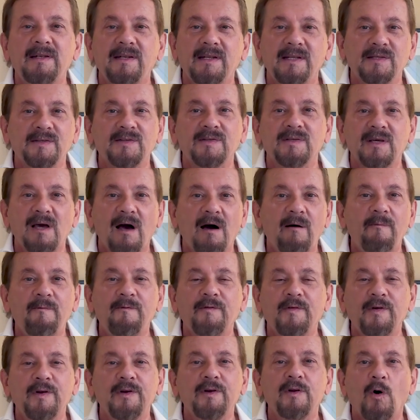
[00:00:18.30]

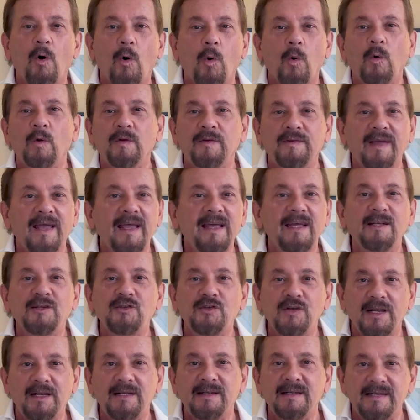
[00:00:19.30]
discomfort, old age,
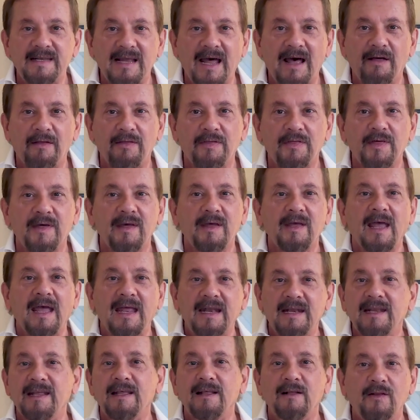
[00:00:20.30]
and death.
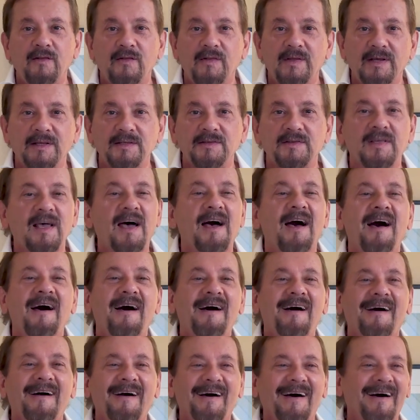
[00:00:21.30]
And illness.
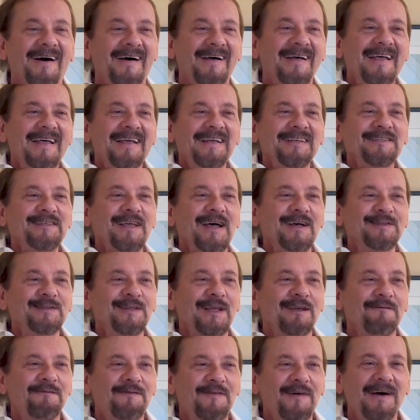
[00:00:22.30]
Sounds
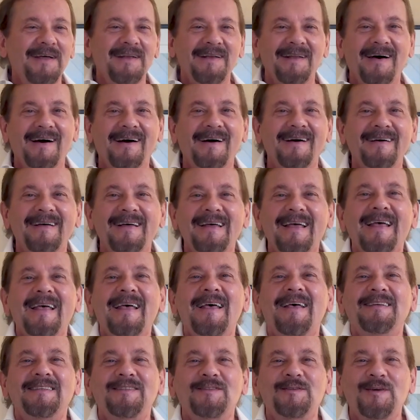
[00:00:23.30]
like fun, huh?
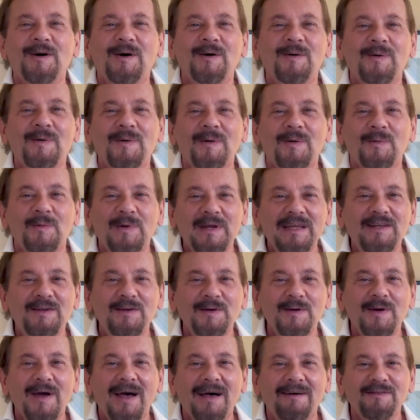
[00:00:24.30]
So we
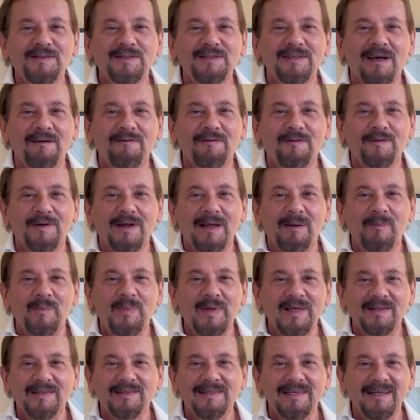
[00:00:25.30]
do have suffering
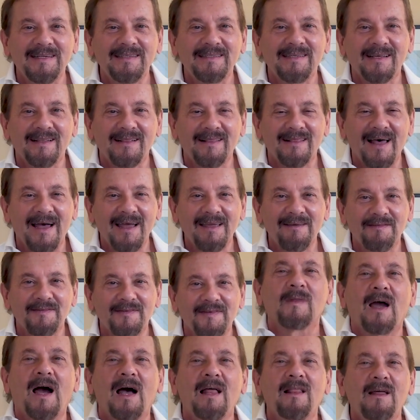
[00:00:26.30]
built into life.
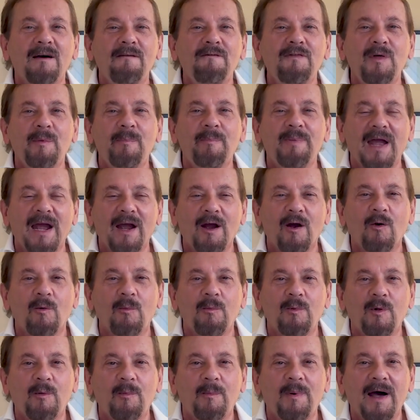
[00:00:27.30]
I love the
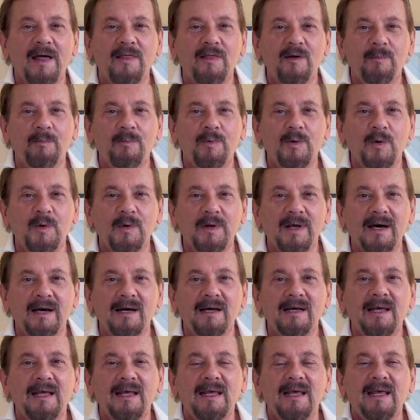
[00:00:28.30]
parable by the
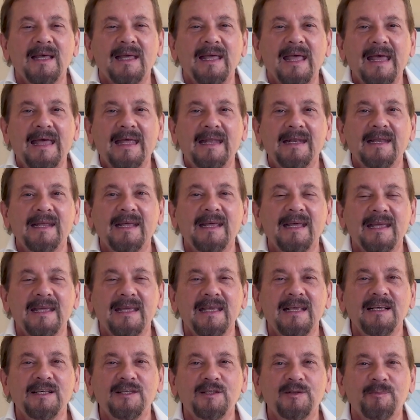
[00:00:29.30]
Buddha, and
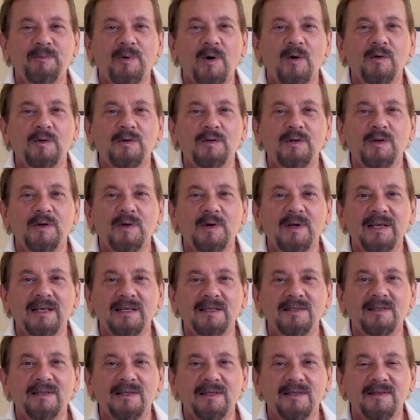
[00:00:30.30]
he spoke to
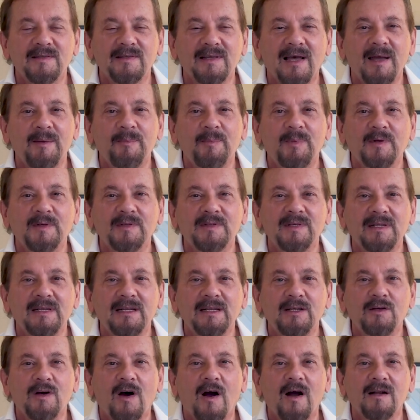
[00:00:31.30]
his disciples, and he
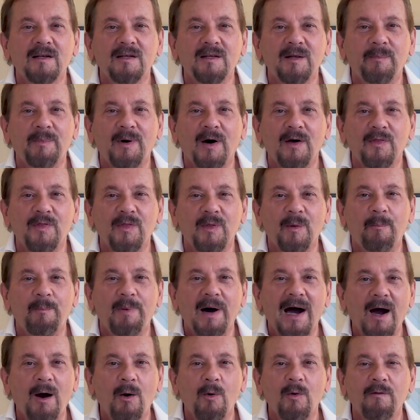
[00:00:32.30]
talked about the
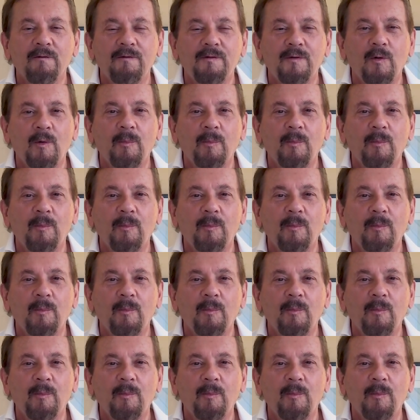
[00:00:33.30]
powerful